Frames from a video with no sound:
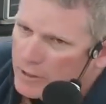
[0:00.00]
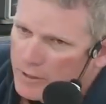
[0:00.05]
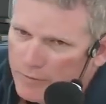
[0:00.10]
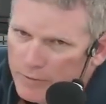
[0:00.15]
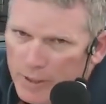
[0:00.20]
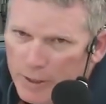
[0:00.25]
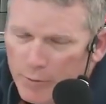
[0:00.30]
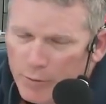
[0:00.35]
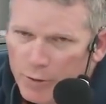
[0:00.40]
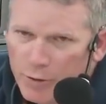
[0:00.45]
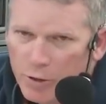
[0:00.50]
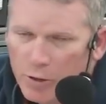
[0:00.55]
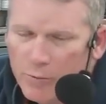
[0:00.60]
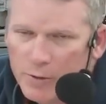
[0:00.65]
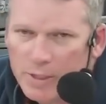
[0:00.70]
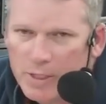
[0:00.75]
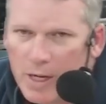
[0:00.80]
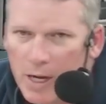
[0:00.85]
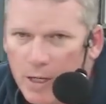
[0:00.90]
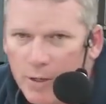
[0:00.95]
of liquid
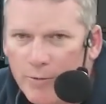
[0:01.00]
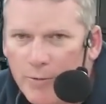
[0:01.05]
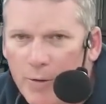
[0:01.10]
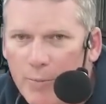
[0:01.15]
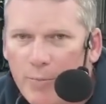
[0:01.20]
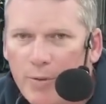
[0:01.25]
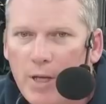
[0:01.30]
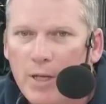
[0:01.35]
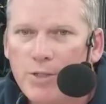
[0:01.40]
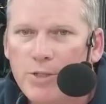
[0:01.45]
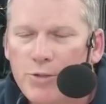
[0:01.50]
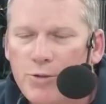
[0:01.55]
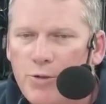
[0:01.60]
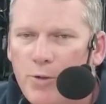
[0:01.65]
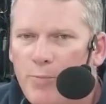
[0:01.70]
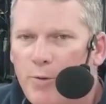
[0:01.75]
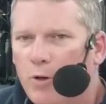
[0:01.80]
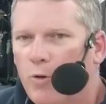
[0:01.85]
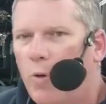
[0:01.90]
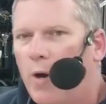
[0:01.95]
chromatography plus
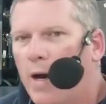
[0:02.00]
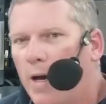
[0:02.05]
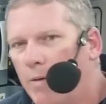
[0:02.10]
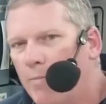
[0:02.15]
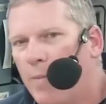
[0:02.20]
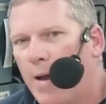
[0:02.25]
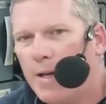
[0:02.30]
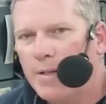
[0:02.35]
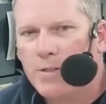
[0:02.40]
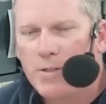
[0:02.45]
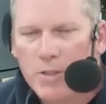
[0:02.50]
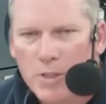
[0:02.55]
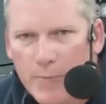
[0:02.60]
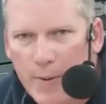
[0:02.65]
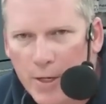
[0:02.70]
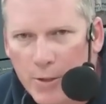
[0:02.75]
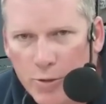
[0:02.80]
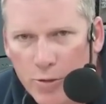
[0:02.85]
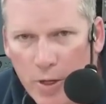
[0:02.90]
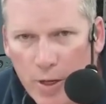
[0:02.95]
triple quad mass
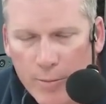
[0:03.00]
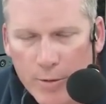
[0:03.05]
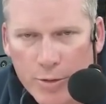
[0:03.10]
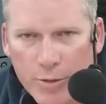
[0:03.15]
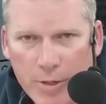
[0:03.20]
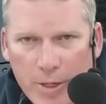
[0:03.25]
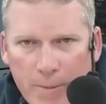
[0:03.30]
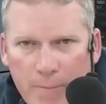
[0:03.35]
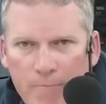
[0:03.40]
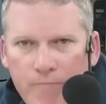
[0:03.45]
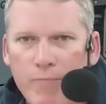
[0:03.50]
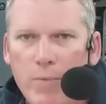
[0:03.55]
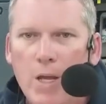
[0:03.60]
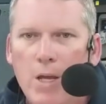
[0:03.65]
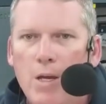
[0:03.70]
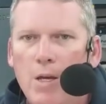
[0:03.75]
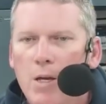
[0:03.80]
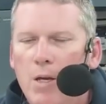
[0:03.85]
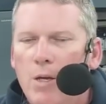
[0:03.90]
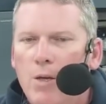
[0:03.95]
spectrometry.
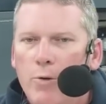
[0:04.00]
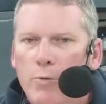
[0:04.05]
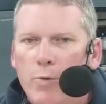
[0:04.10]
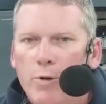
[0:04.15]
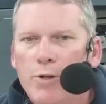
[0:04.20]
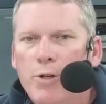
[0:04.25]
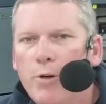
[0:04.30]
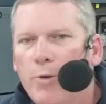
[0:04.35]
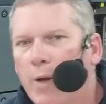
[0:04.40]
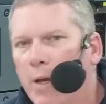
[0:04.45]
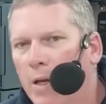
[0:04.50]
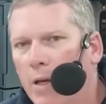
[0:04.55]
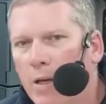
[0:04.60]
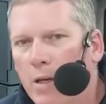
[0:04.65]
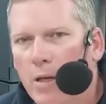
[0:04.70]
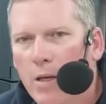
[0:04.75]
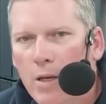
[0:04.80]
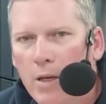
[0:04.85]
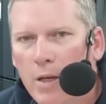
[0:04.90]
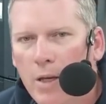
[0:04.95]
We're
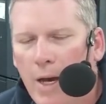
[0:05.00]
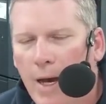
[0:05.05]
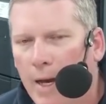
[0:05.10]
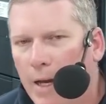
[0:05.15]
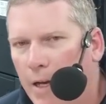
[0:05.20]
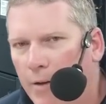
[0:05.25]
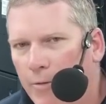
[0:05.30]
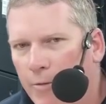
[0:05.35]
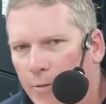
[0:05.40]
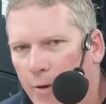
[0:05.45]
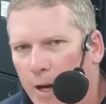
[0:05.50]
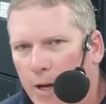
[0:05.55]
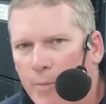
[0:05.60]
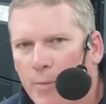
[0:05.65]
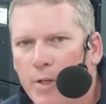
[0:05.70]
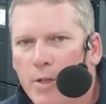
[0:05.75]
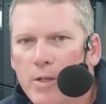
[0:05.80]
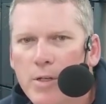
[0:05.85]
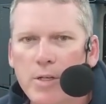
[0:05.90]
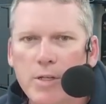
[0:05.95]
doing ion
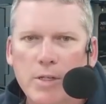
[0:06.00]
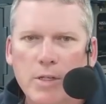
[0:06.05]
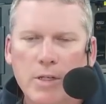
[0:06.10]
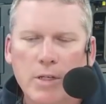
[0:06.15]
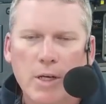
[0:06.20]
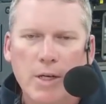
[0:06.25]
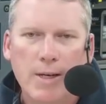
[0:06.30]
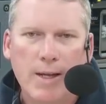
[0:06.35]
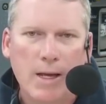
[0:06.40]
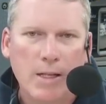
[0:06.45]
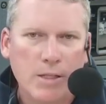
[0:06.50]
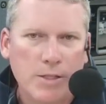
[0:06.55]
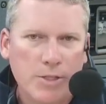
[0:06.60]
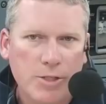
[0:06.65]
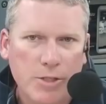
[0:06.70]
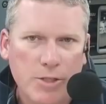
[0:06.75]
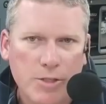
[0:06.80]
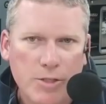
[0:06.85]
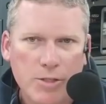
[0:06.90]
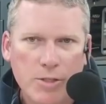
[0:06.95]
fragment
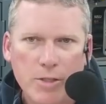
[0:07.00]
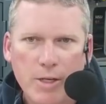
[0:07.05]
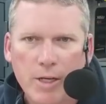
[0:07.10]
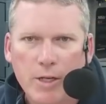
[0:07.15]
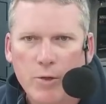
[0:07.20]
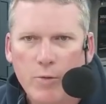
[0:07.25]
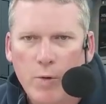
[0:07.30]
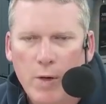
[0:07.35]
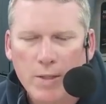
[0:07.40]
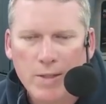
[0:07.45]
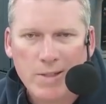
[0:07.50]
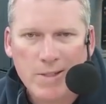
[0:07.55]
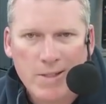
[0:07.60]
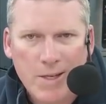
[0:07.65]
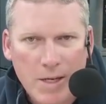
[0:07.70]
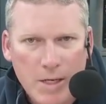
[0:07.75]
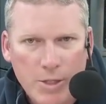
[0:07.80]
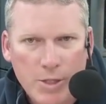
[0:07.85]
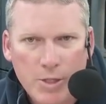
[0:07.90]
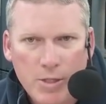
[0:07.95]
analysis and
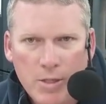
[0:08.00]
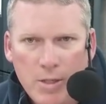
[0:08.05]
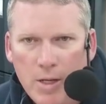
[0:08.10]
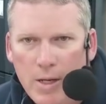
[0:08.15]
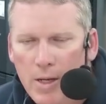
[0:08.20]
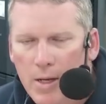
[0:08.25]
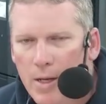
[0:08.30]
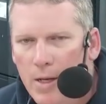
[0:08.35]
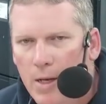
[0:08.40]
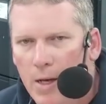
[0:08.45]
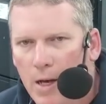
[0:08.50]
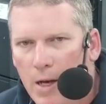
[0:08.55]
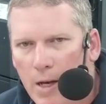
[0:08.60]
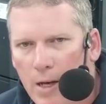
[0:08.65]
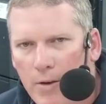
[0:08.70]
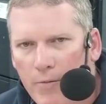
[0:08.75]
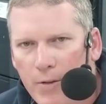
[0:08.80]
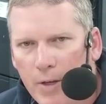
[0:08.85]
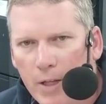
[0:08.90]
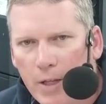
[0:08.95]
quantitation
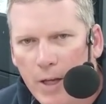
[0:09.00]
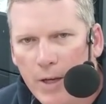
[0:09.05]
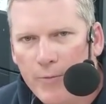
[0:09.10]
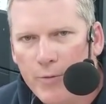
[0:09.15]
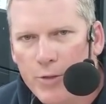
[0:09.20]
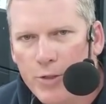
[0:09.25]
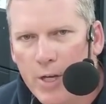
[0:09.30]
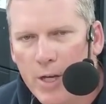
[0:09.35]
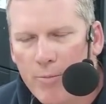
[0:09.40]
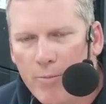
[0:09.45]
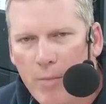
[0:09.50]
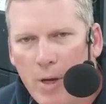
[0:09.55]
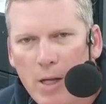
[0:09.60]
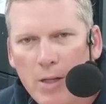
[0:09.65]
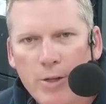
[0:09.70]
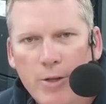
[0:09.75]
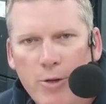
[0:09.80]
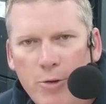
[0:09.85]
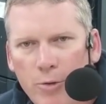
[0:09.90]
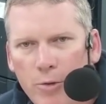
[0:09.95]
of the glyphosate
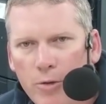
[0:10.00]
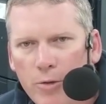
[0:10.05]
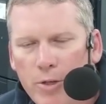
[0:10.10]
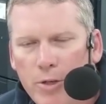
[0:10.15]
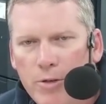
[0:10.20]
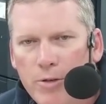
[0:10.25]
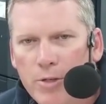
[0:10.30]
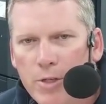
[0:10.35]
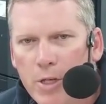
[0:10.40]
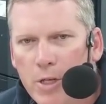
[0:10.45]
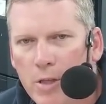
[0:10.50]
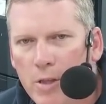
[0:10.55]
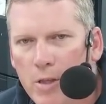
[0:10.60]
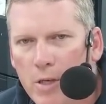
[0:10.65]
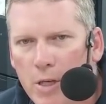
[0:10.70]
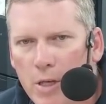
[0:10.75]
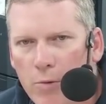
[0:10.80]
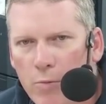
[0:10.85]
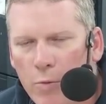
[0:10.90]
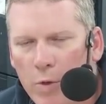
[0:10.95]
molecule using
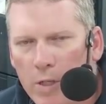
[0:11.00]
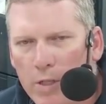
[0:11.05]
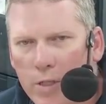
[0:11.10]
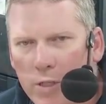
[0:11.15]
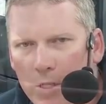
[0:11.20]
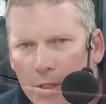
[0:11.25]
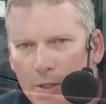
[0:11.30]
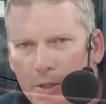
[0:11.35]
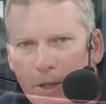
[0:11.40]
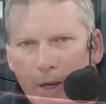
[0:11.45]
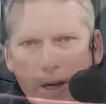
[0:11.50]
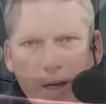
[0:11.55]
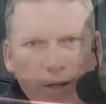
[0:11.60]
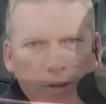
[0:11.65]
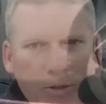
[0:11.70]
the 168